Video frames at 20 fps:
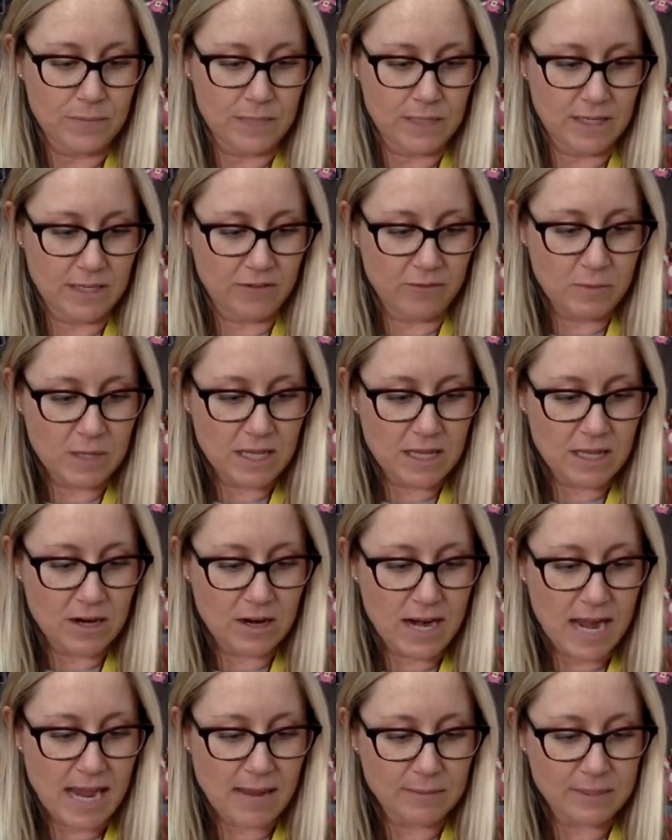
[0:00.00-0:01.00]
Give me their
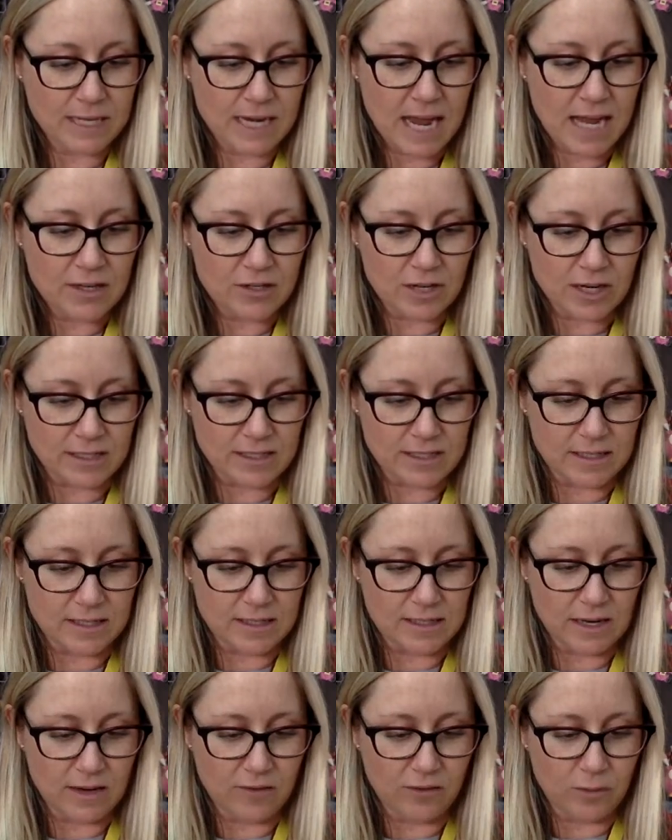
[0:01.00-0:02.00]
names and addresses,
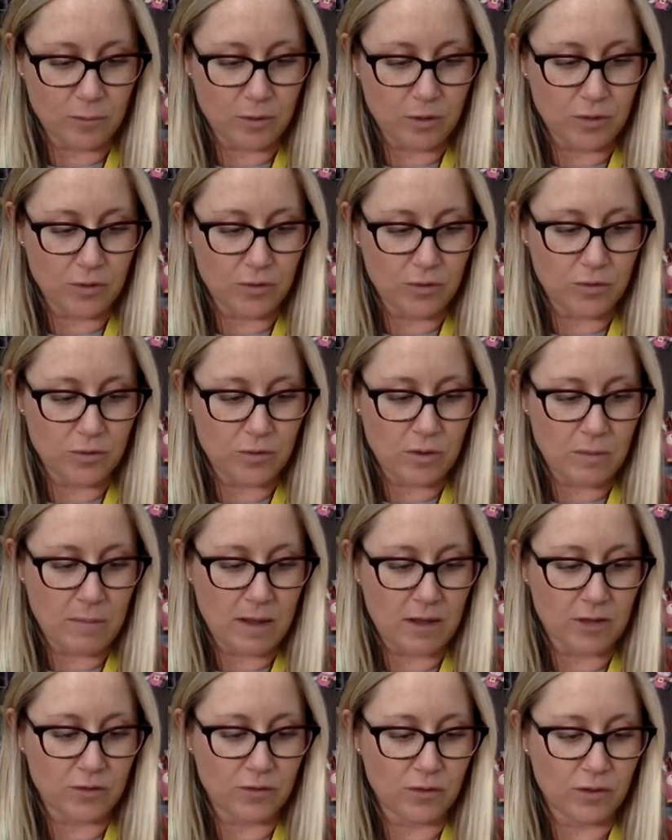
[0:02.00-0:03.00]
said Flapoon through a
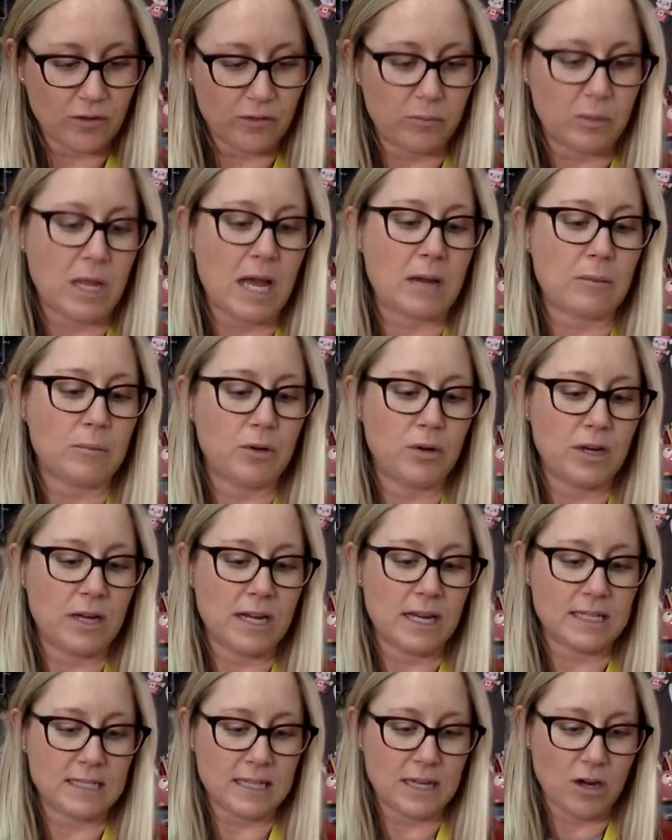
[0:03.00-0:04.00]
mouthful of black
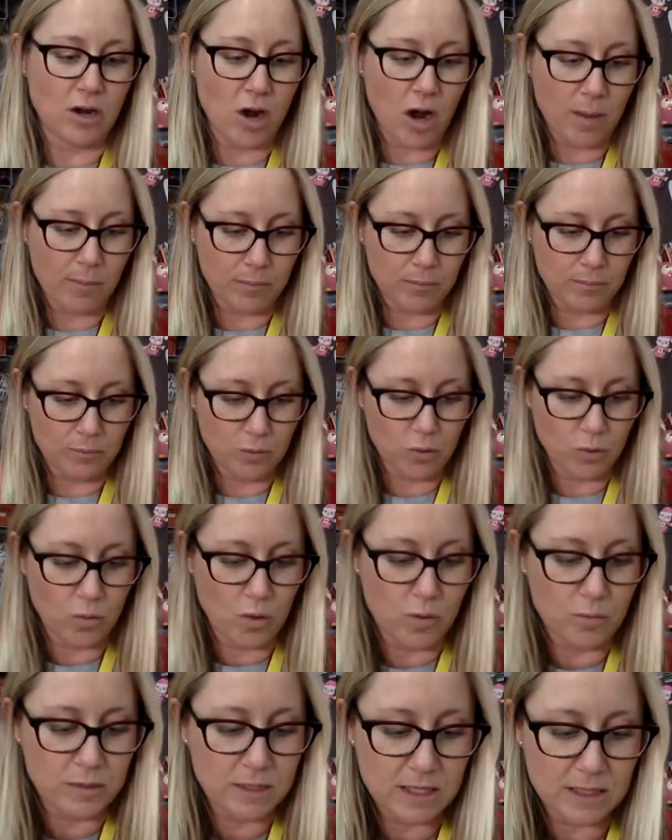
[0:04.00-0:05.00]
pudding as he
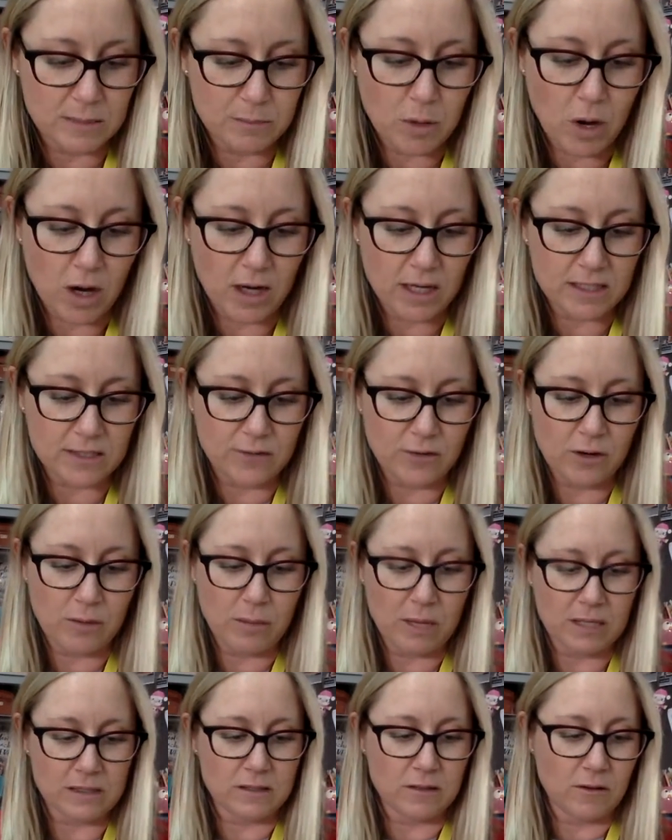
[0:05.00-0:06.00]
groped in his pockets for a
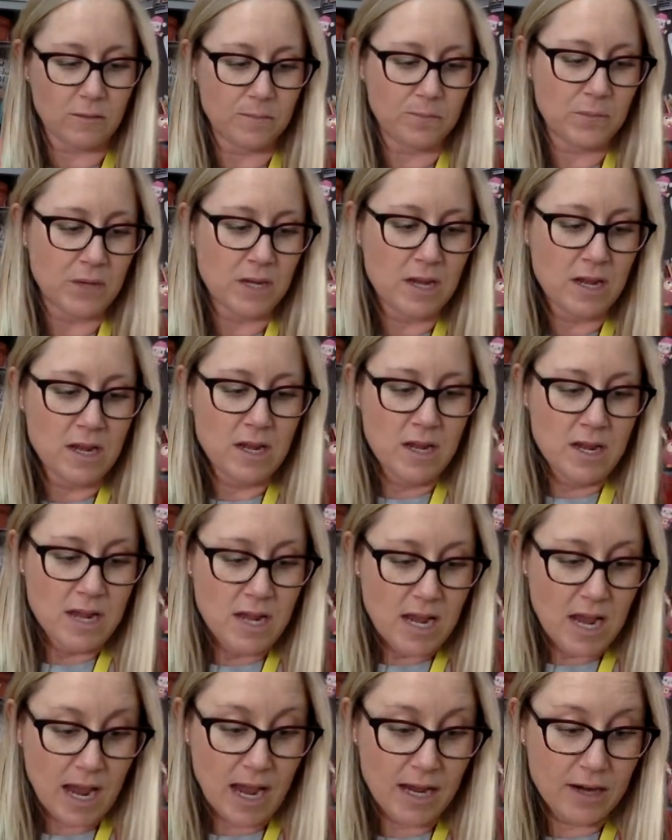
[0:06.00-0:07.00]
pencil.
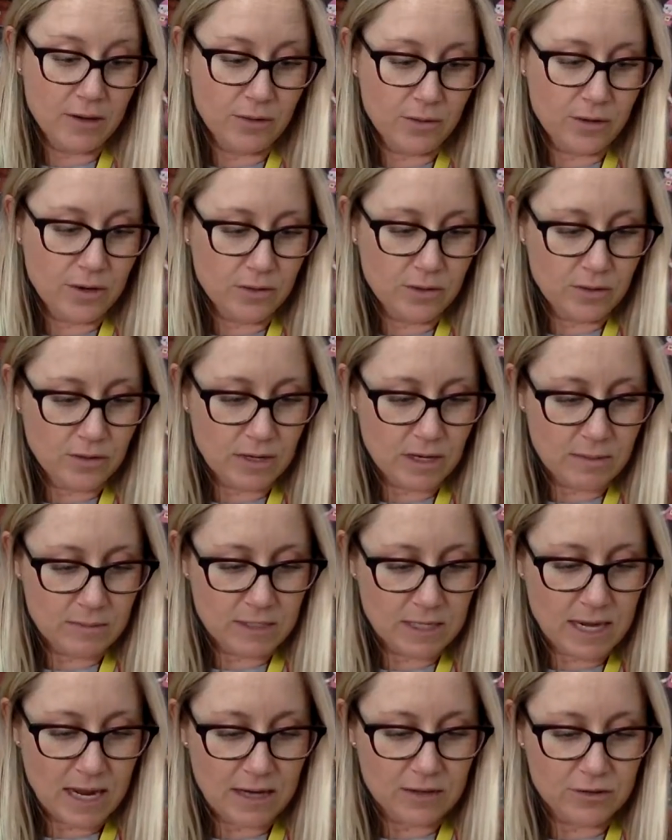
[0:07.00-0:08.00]
I don't know their names
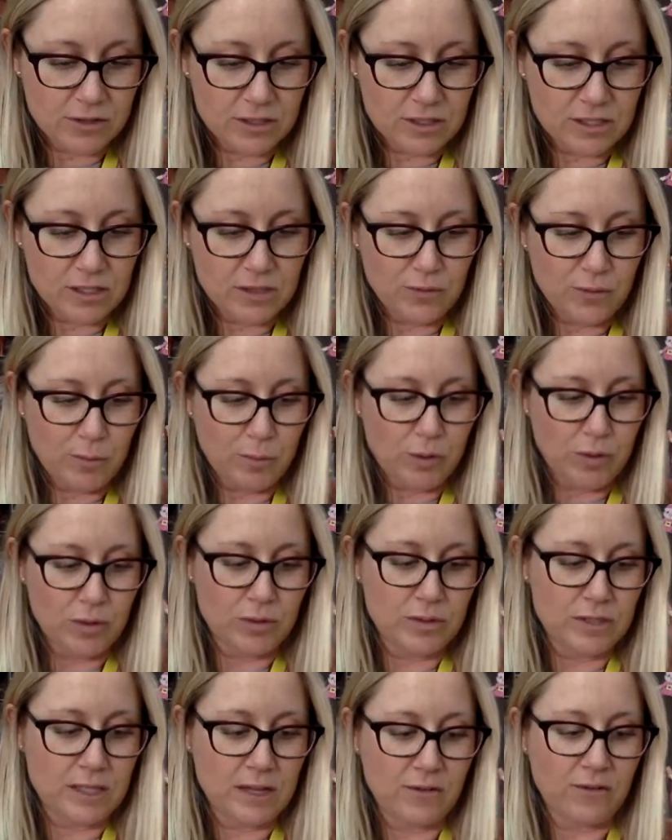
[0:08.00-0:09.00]
and addresses,
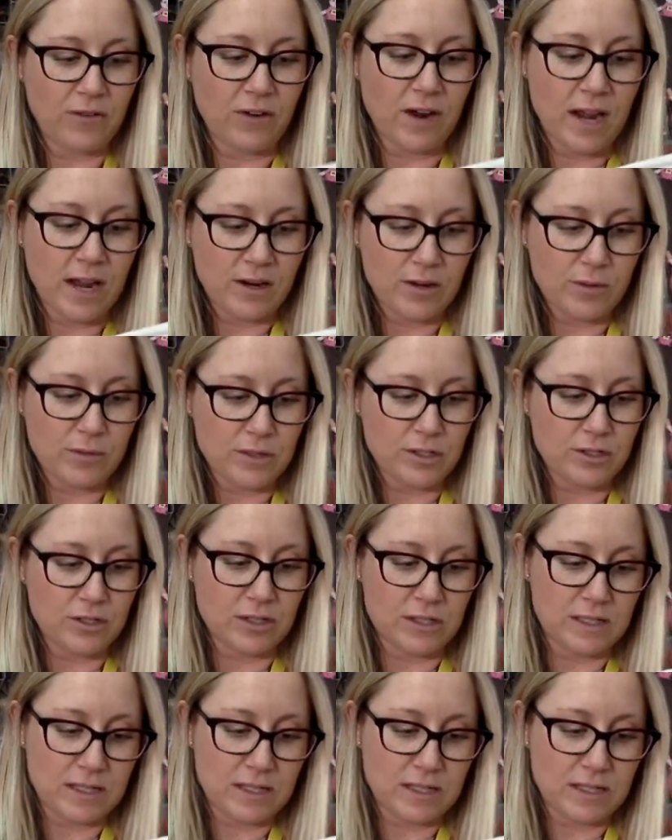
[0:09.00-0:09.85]
Flapoon, said Fred, who was